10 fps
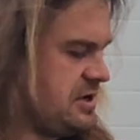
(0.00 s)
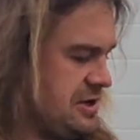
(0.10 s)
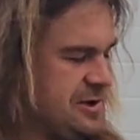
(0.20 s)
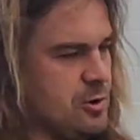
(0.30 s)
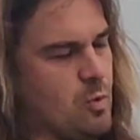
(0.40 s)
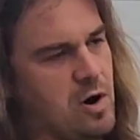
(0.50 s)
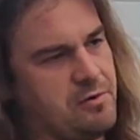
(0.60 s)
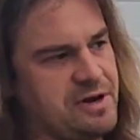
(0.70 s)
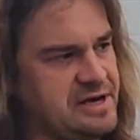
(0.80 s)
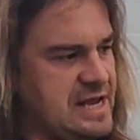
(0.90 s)
you're
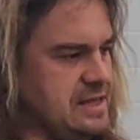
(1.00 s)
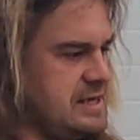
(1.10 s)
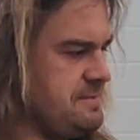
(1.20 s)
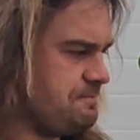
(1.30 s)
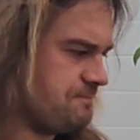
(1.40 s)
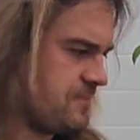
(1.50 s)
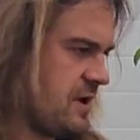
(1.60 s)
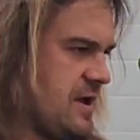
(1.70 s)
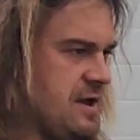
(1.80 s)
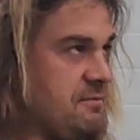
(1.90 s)
watering daily,
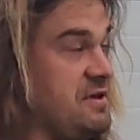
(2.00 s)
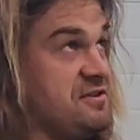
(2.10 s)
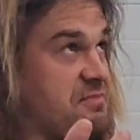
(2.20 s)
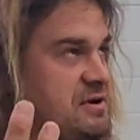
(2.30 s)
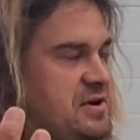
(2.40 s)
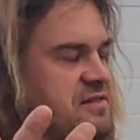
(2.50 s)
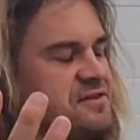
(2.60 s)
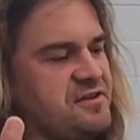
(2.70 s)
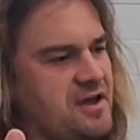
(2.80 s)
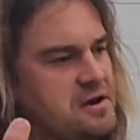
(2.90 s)
in the
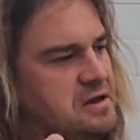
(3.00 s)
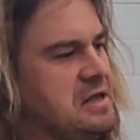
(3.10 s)
sun.